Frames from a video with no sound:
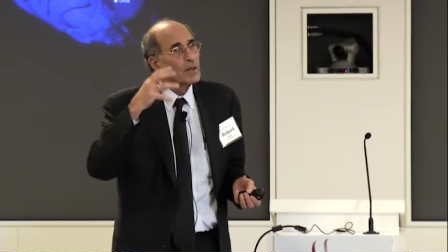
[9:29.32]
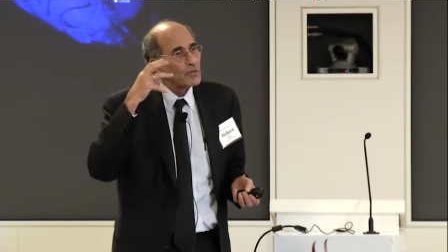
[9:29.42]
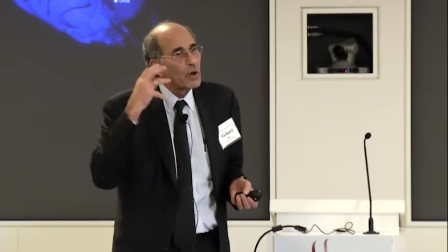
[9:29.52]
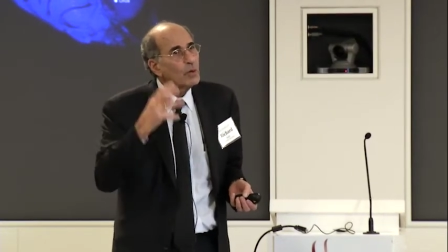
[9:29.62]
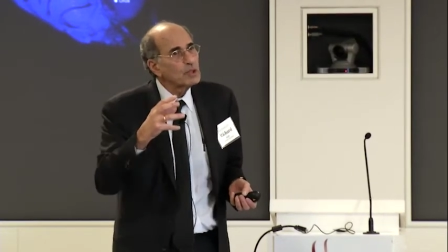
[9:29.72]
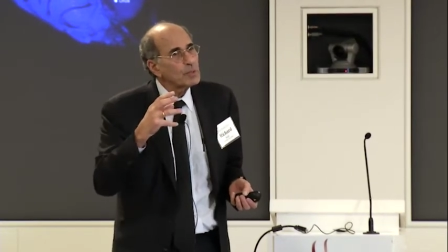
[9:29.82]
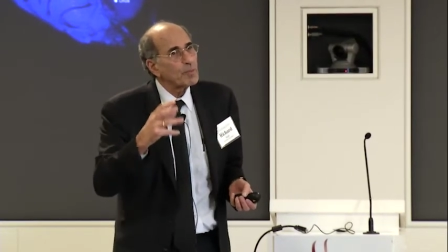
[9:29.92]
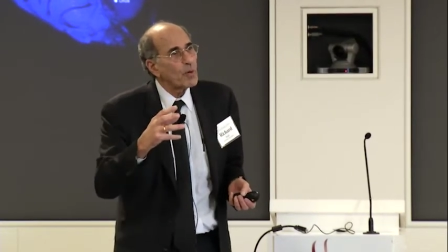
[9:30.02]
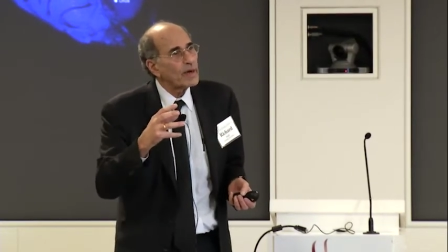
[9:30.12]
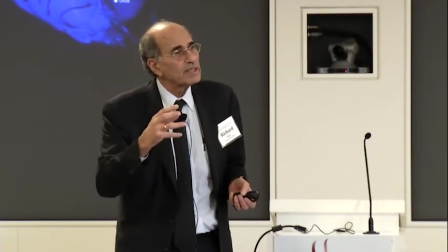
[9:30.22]
Those
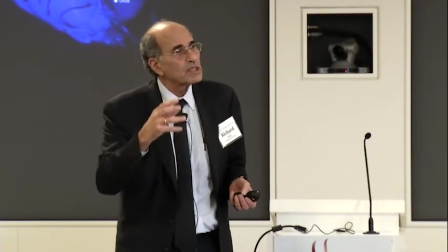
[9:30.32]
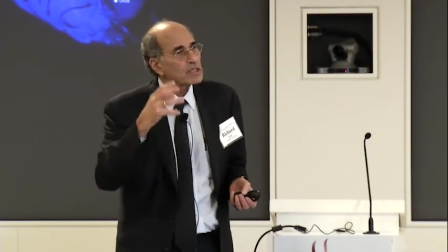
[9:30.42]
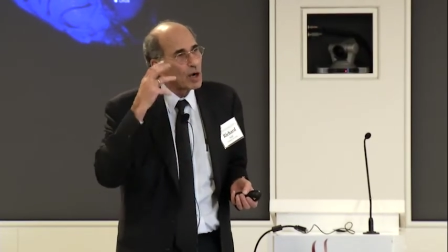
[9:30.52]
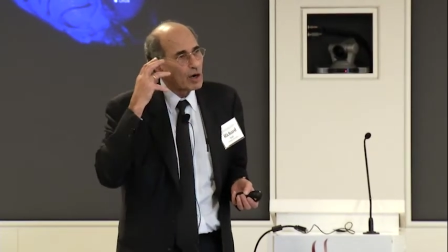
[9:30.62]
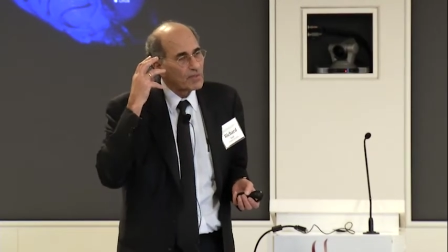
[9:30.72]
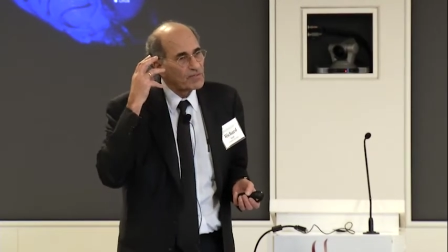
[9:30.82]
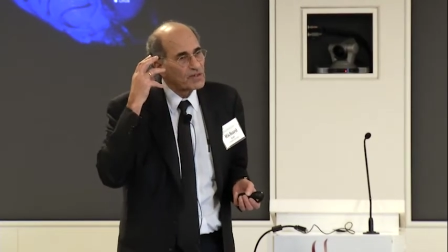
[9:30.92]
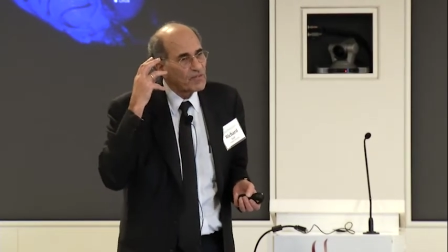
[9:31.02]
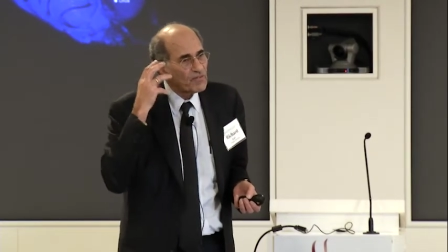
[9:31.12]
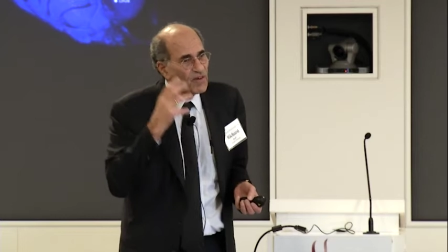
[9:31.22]
points are of
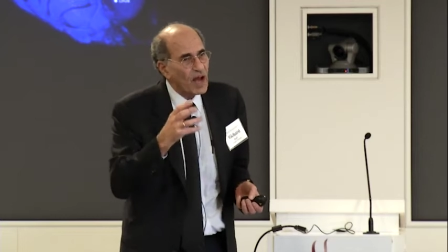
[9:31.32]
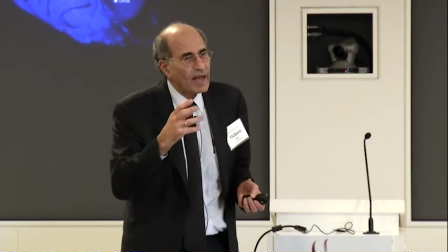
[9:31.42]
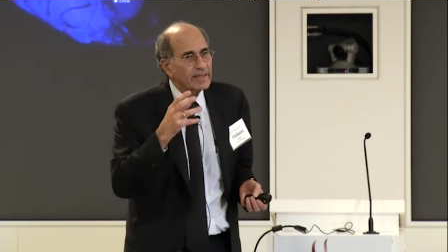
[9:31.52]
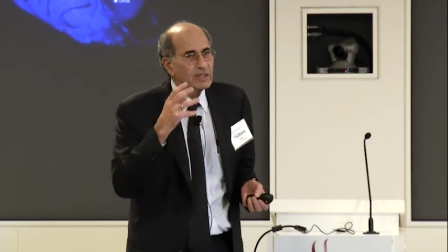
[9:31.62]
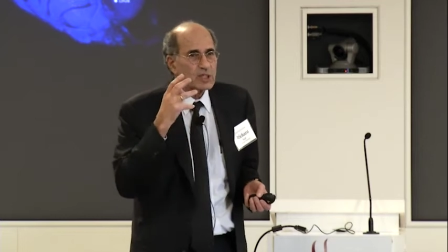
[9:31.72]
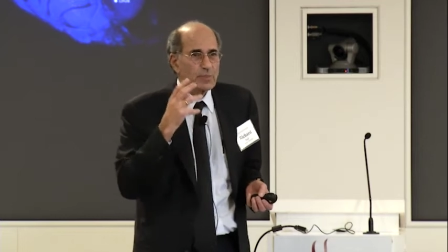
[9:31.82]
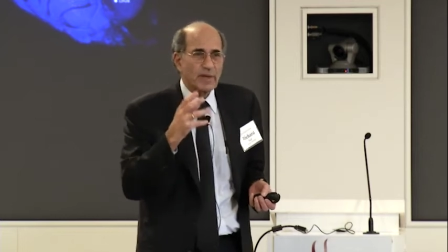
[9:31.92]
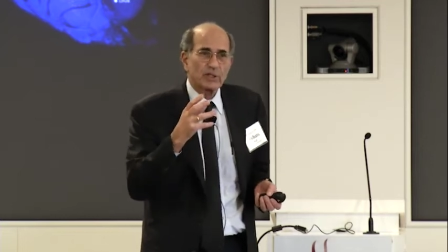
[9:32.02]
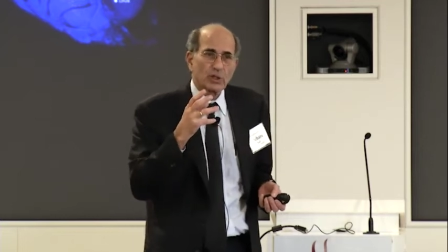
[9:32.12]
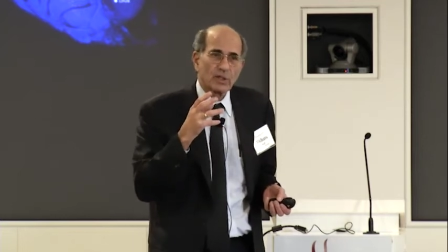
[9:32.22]
defined
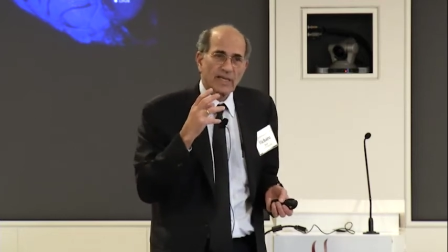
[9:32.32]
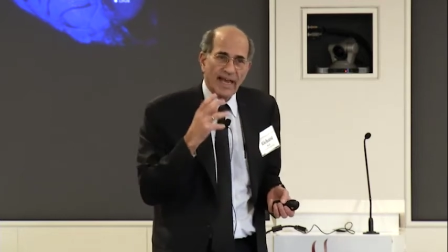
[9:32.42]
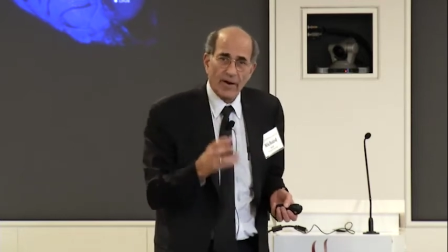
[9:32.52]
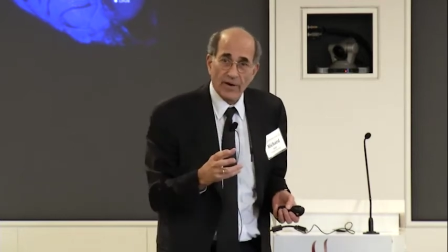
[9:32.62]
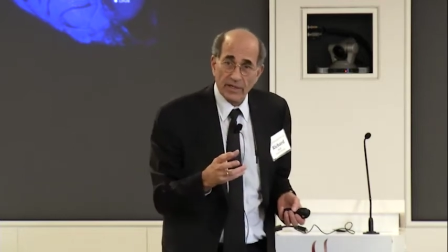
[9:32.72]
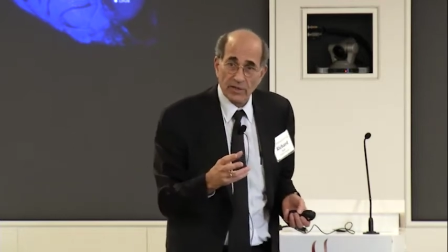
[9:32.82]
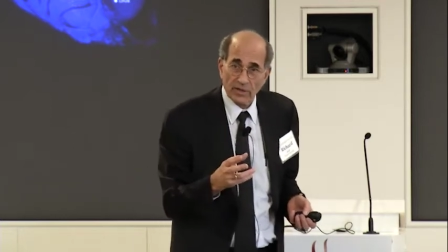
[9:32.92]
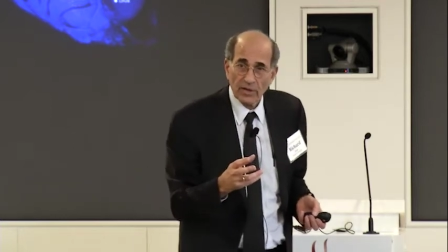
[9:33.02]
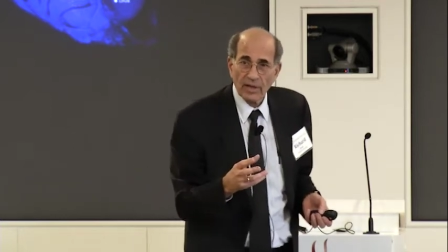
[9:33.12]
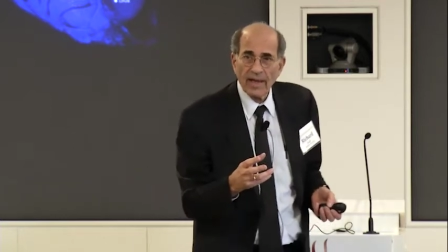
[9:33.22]
spatial
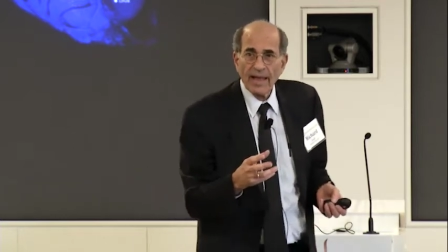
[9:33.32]
character,